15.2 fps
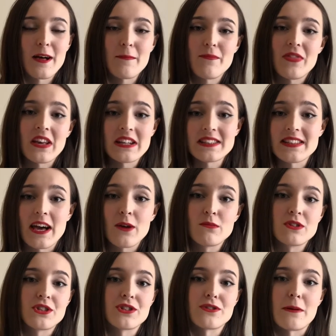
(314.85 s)
things that I
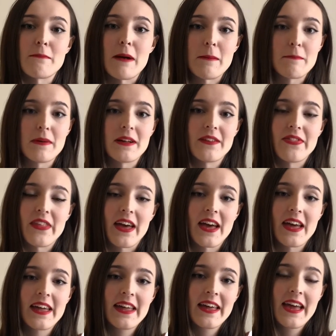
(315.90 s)
want to remember that
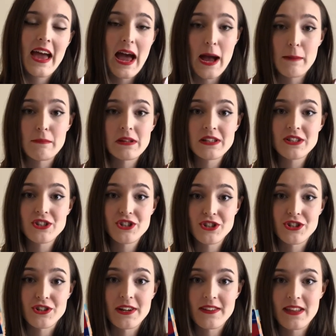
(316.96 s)
happened
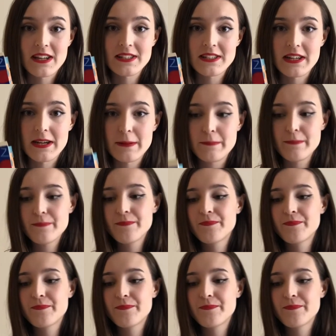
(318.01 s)
during that time.